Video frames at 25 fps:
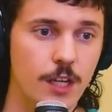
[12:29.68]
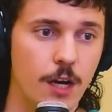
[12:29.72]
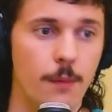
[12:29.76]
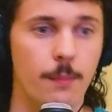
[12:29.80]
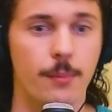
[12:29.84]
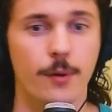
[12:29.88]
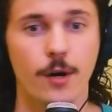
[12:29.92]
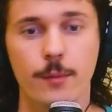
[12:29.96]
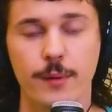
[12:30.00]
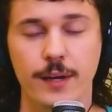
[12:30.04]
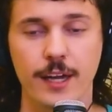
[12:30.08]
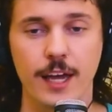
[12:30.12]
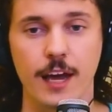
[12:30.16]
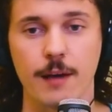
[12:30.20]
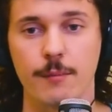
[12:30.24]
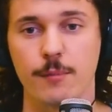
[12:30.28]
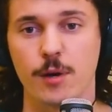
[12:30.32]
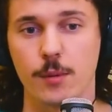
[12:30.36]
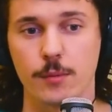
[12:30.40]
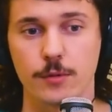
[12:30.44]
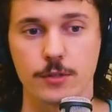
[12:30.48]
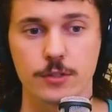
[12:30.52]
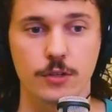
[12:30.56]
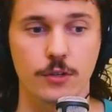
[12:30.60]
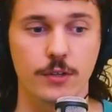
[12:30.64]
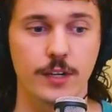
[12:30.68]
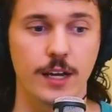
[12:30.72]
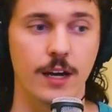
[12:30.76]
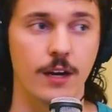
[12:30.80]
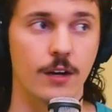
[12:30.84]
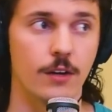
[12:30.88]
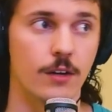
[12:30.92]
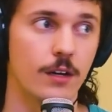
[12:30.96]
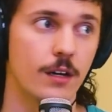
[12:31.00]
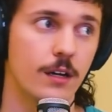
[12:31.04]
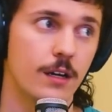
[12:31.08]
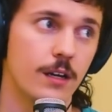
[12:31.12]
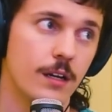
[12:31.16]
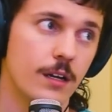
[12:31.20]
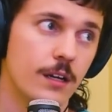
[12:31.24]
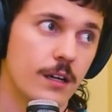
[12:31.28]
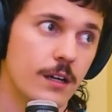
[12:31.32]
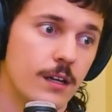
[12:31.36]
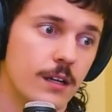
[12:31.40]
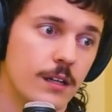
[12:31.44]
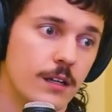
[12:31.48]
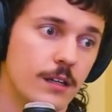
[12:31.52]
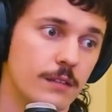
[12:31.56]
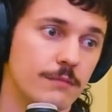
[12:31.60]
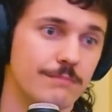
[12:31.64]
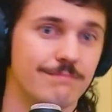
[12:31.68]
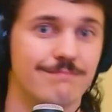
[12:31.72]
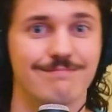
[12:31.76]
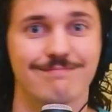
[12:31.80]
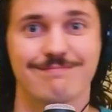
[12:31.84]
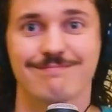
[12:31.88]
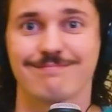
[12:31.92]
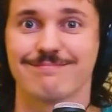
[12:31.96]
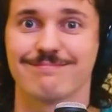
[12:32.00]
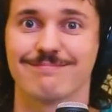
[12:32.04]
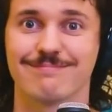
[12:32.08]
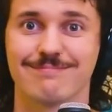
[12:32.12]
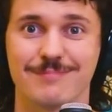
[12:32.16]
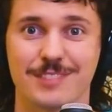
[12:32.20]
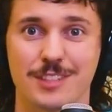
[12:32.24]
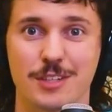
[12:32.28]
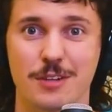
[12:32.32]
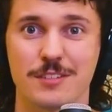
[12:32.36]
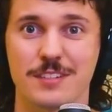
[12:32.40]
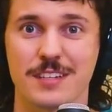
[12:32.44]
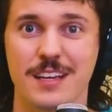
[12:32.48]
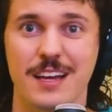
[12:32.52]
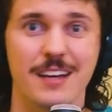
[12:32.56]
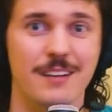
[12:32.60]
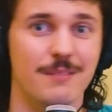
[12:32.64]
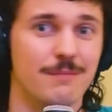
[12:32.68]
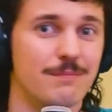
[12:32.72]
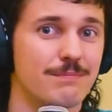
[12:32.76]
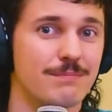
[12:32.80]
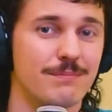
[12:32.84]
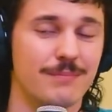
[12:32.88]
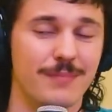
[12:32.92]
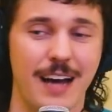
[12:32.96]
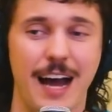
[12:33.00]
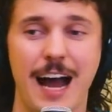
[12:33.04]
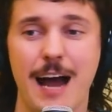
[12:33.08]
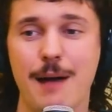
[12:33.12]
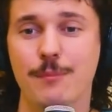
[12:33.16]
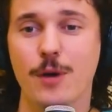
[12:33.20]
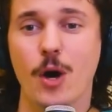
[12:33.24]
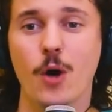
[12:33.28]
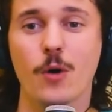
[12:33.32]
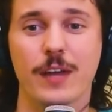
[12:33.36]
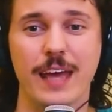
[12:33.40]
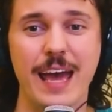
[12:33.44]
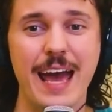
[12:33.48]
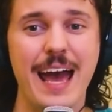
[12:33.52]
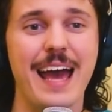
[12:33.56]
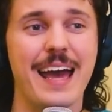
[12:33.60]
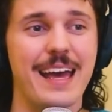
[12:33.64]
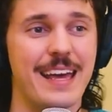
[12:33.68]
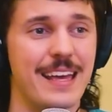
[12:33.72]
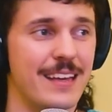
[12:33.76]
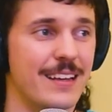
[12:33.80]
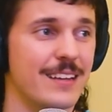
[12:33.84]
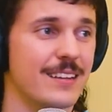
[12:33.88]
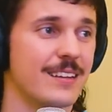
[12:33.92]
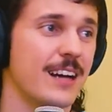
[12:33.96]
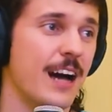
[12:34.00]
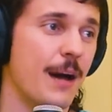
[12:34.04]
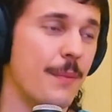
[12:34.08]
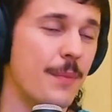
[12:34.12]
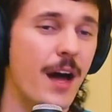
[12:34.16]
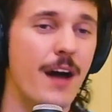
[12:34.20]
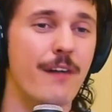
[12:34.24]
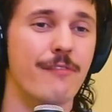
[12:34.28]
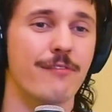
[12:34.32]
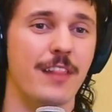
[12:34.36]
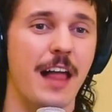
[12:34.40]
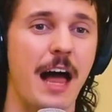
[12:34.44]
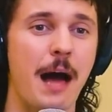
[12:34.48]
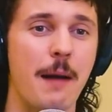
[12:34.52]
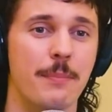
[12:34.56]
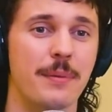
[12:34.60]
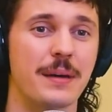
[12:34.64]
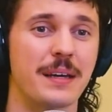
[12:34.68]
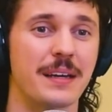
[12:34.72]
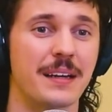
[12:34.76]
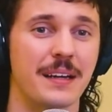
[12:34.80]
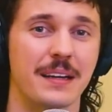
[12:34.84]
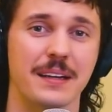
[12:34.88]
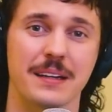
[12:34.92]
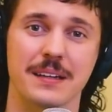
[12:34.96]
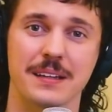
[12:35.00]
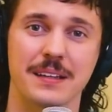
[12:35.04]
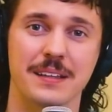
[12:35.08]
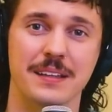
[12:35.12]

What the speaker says: Birmingham, almost sold out. So it's like, I'm okay. I'm not flopping.